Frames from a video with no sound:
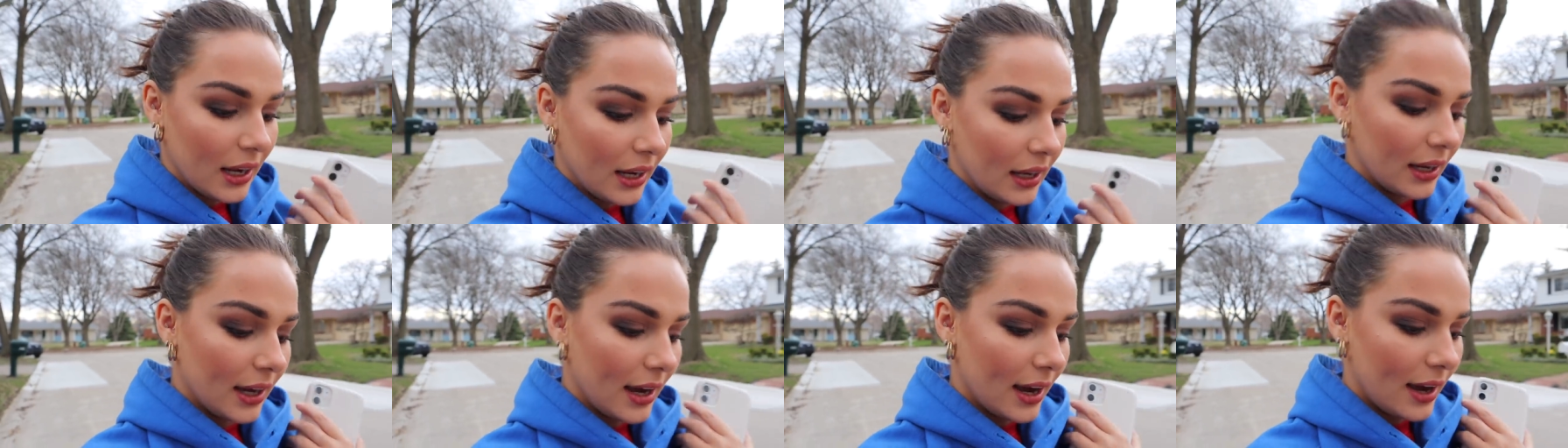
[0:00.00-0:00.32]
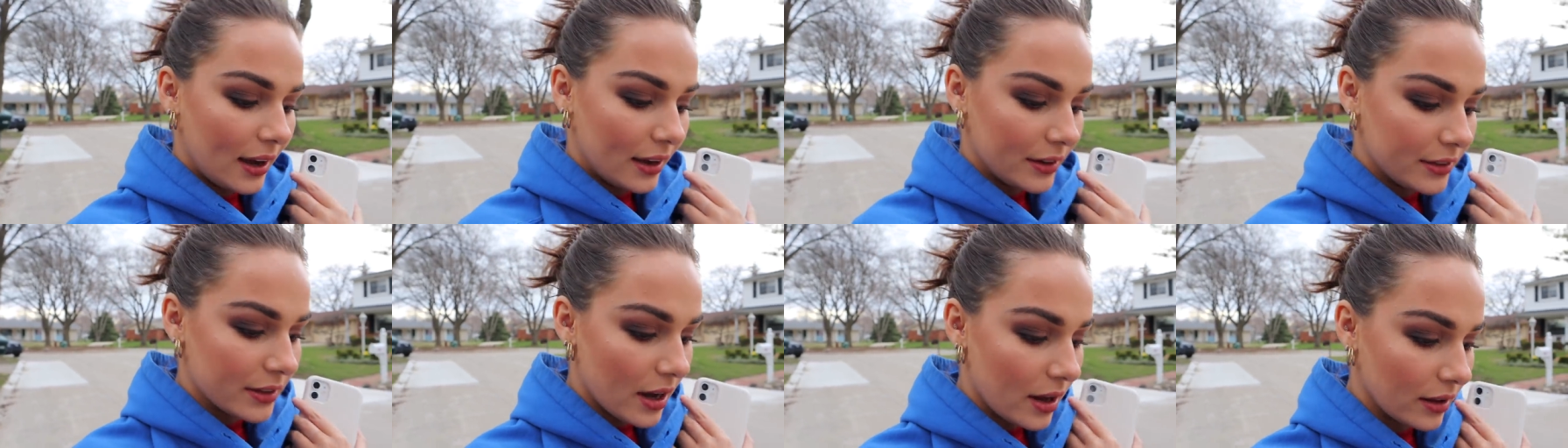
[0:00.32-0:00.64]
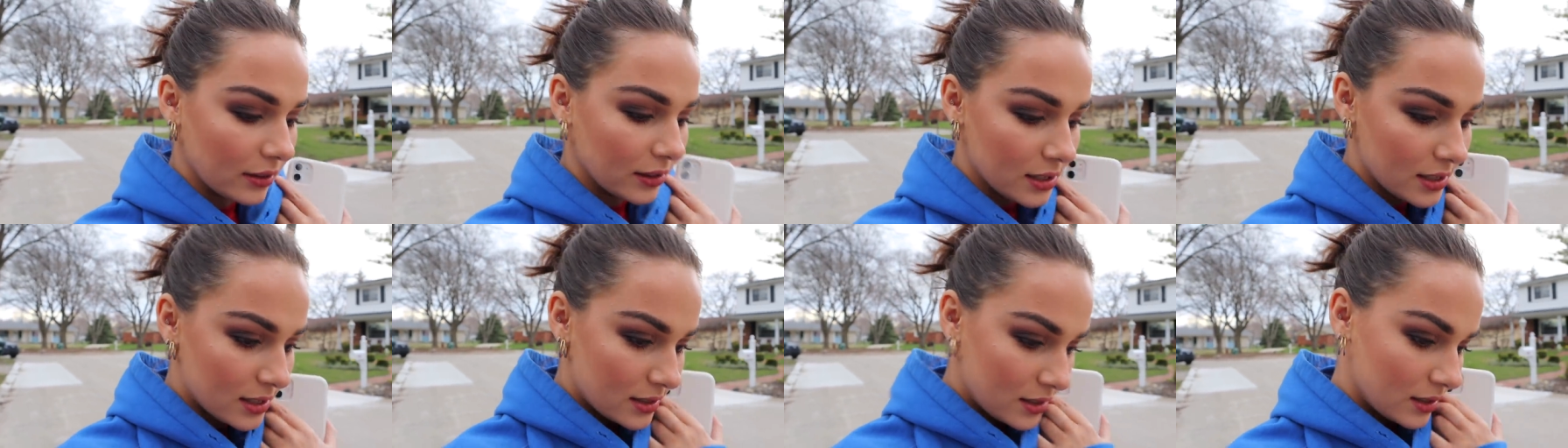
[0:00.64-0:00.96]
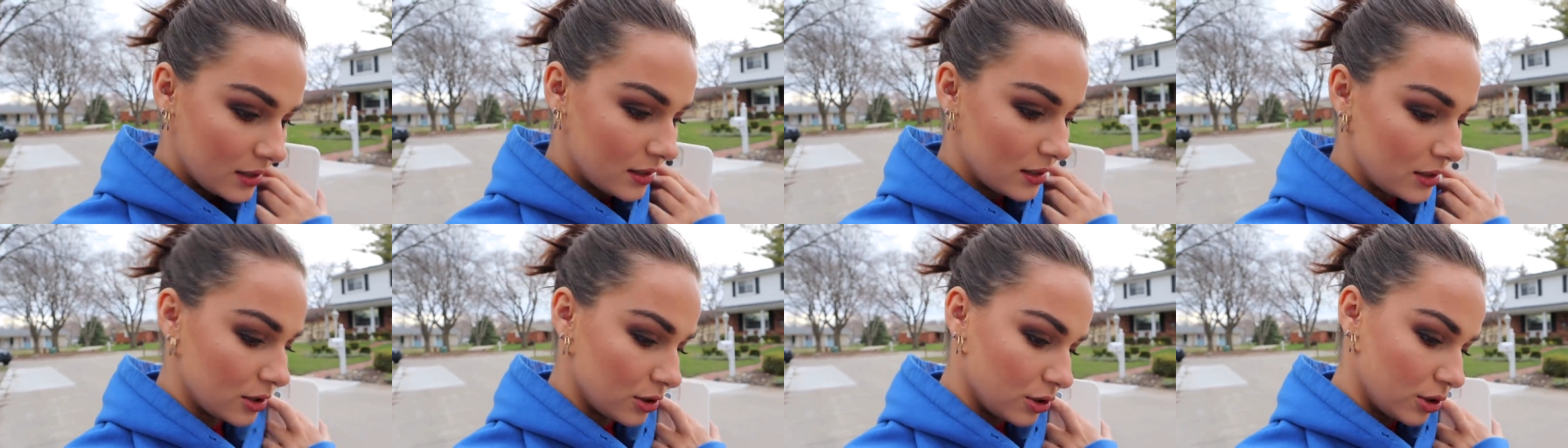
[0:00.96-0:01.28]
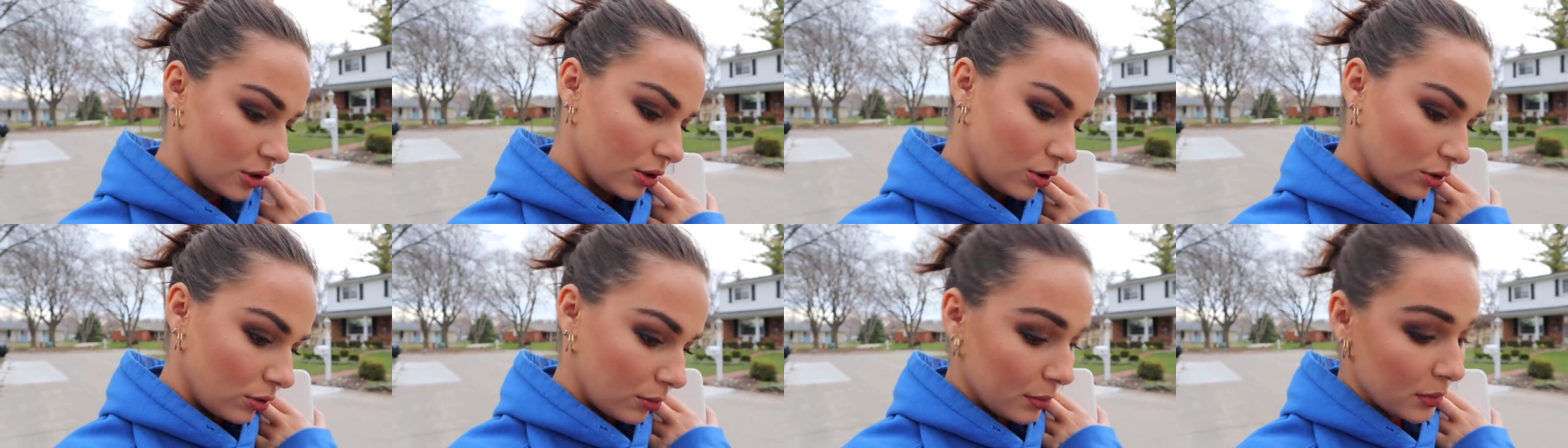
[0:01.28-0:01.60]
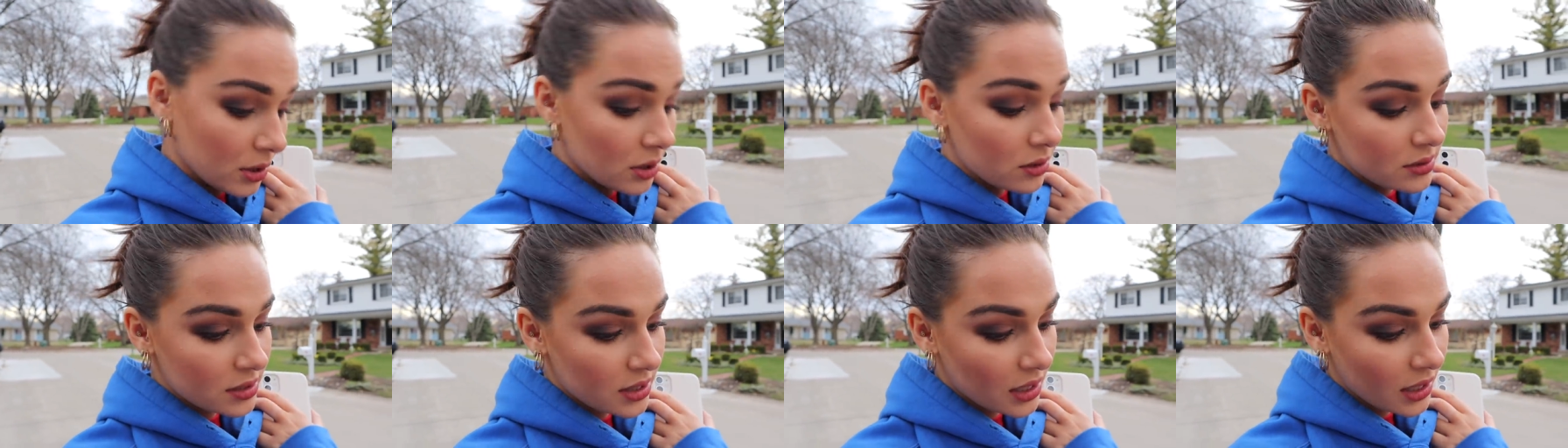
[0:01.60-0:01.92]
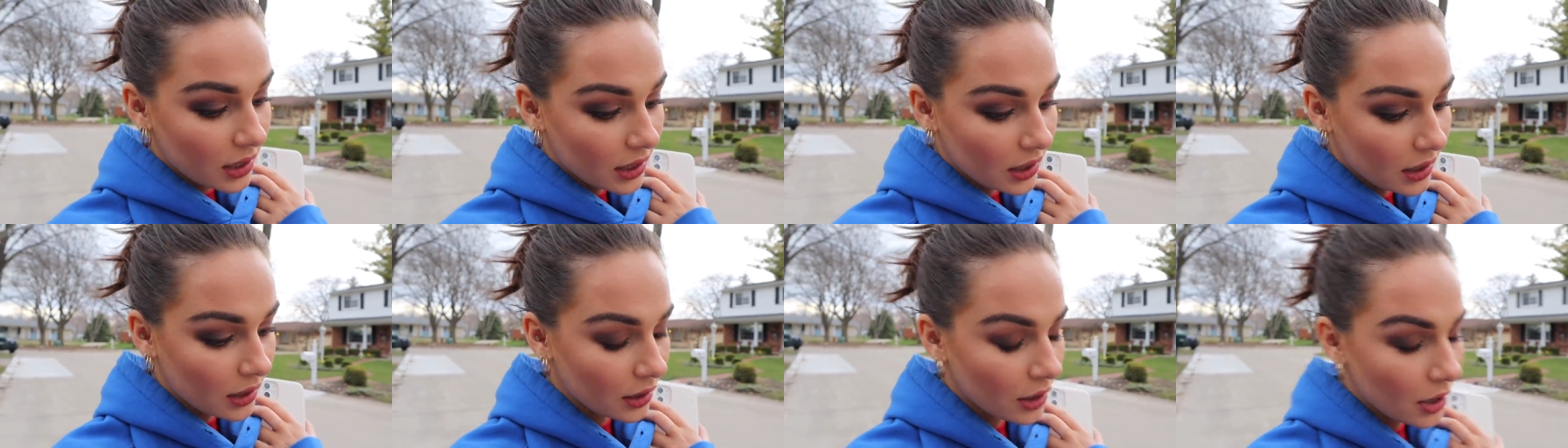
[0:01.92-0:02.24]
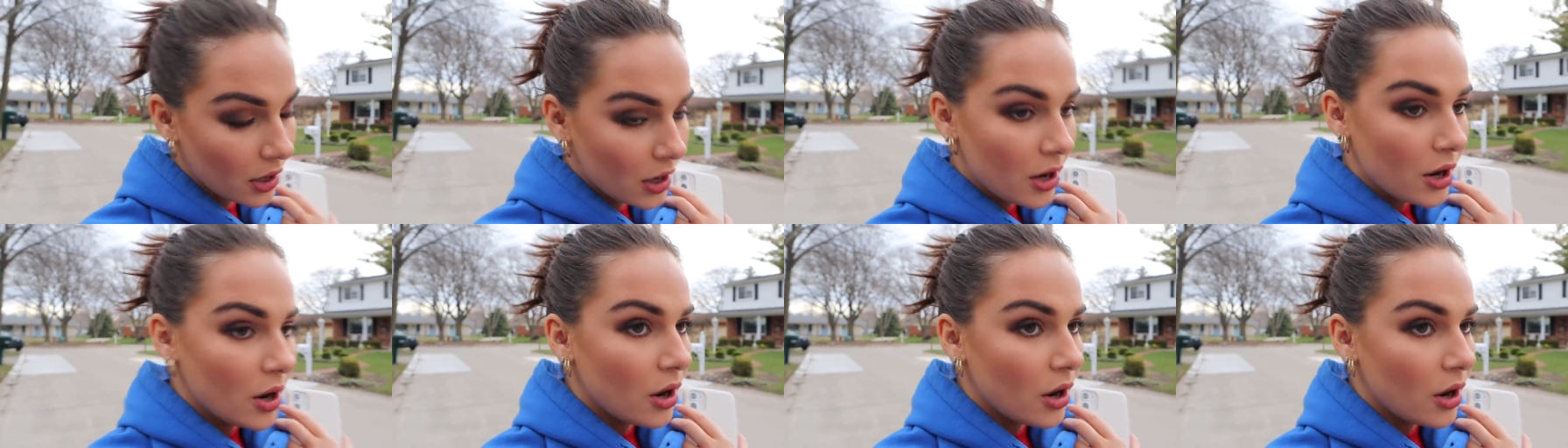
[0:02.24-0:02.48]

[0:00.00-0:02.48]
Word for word: and I'll listen to music,